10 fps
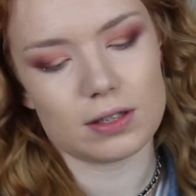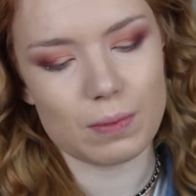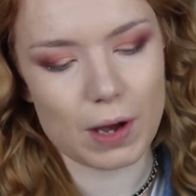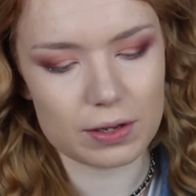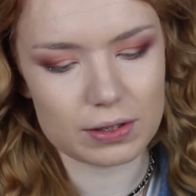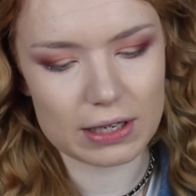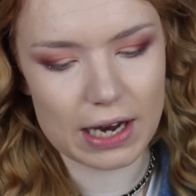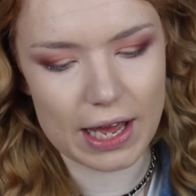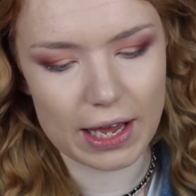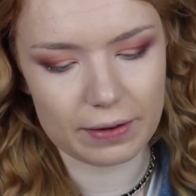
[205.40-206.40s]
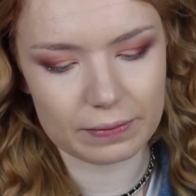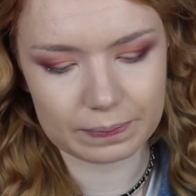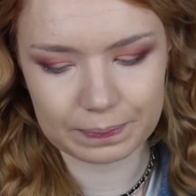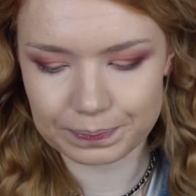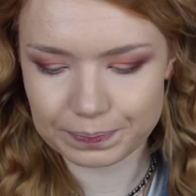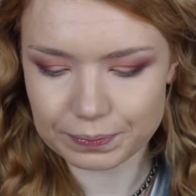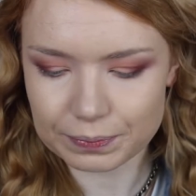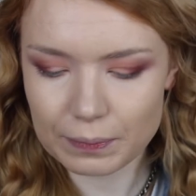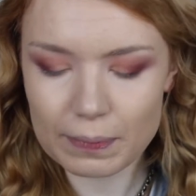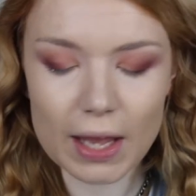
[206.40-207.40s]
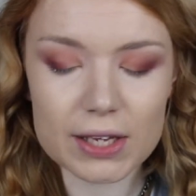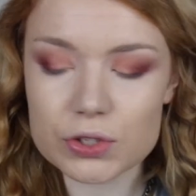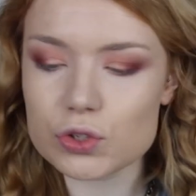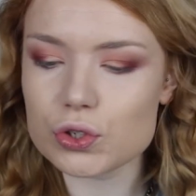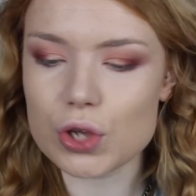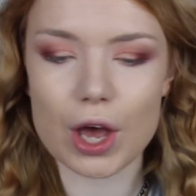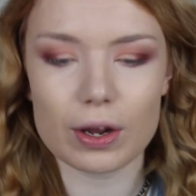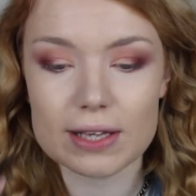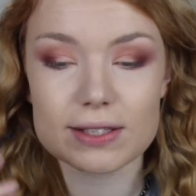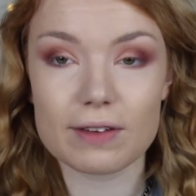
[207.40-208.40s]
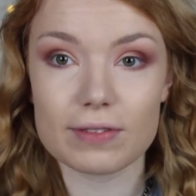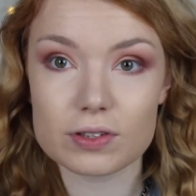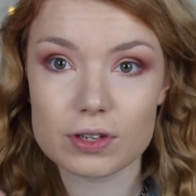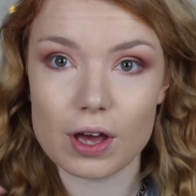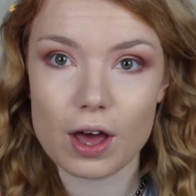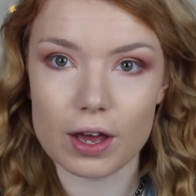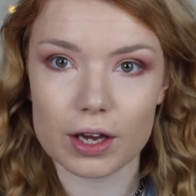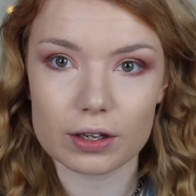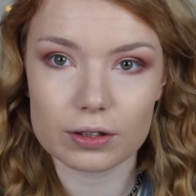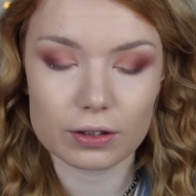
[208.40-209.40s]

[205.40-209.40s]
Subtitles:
supposedly. So let's give this a go.